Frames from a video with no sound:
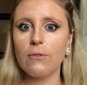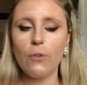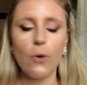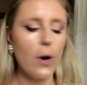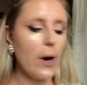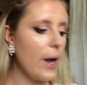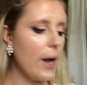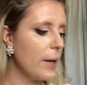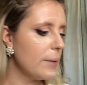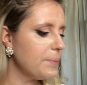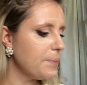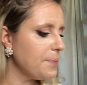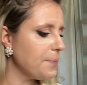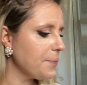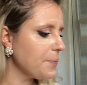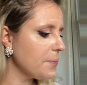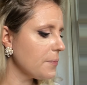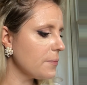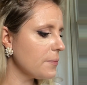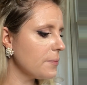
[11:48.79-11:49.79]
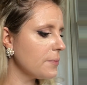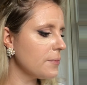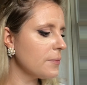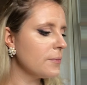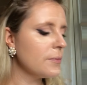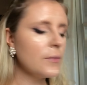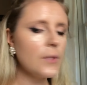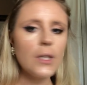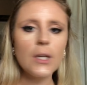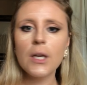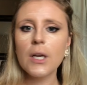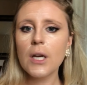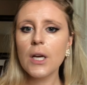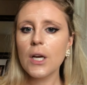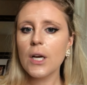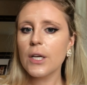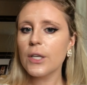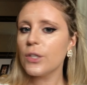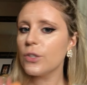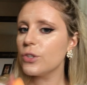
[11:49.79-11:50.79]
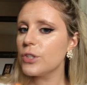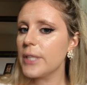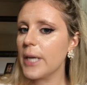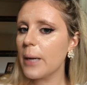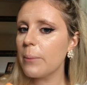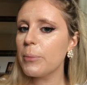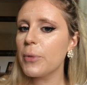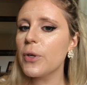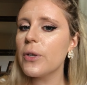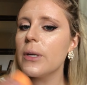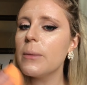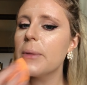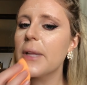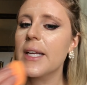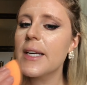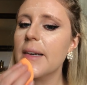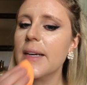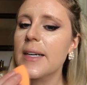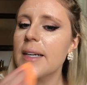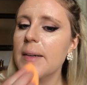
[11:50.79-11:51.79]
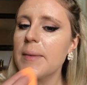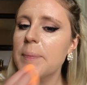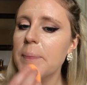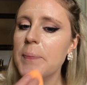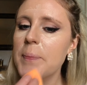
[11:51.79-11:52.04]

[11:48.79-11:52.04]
forehead. Your damp beauty blender,